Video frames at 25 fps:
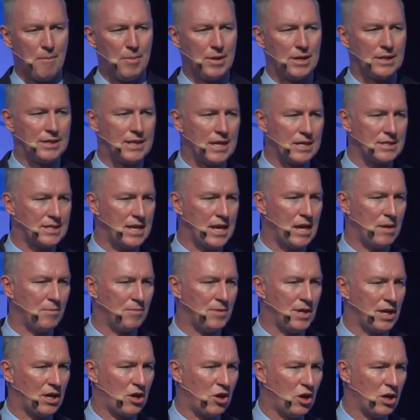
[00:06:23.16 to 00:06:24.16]
but it does
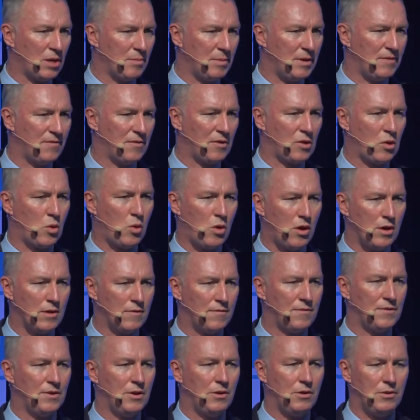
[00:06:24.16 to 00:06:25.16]
help the economy for quite
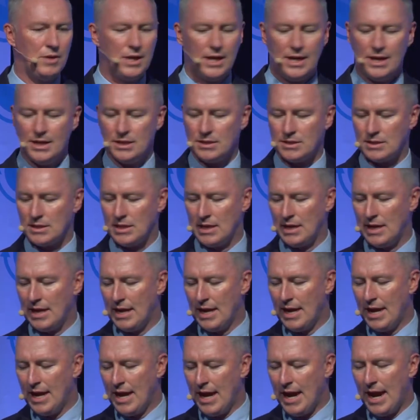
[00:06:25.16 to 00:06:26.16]
a few years.
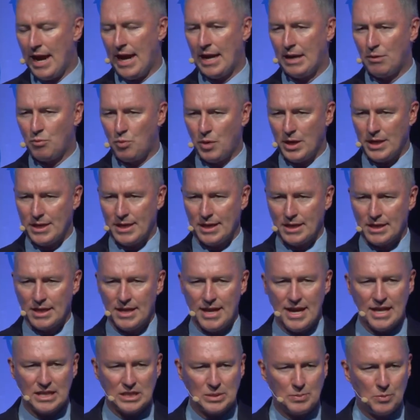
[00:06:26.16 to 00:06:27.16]
And we think
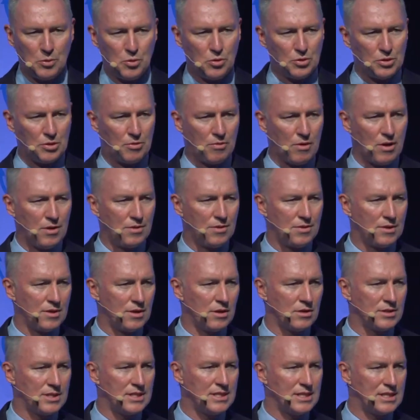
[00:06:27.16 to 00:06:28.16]
the export growth that
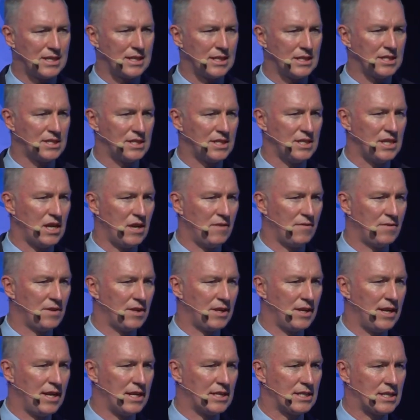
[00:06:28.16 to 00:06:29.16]
Aussie's going to see over
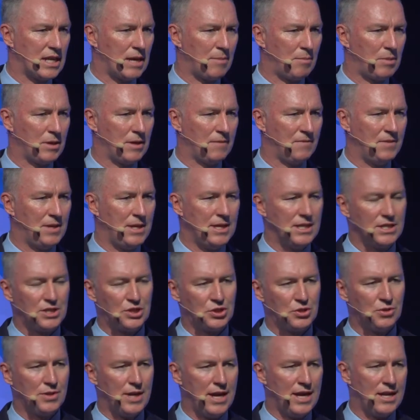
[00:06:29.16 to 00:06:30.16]
the next couple of years
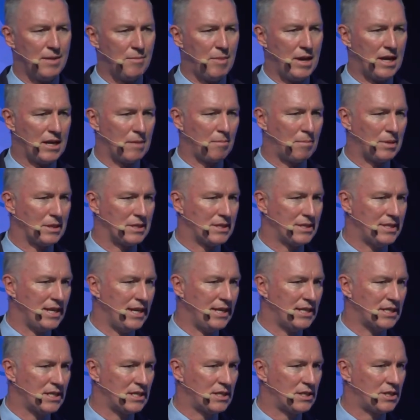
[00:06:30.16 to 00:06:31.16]
should add about
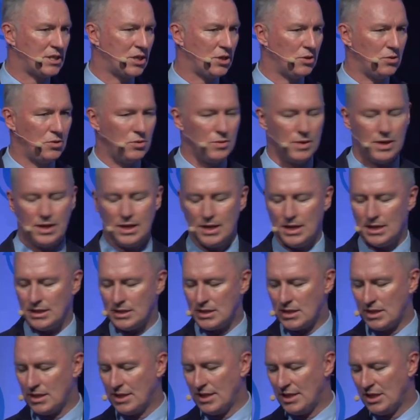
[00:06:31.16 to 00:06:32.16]
1%
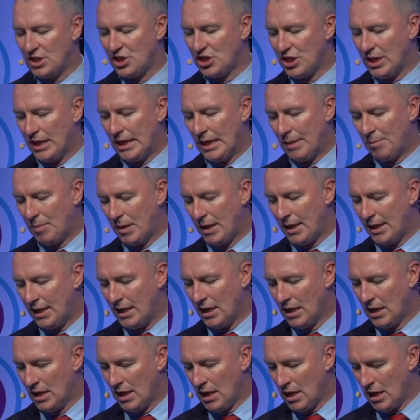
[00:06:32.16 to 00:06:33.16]
to their GDP
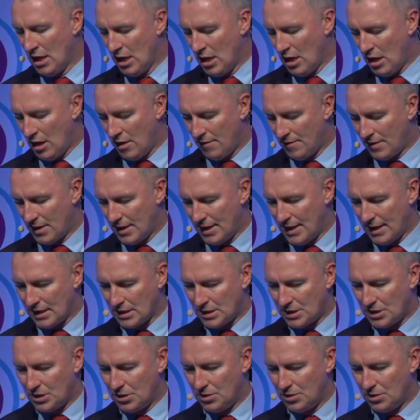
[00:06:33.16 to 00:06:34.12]
over the next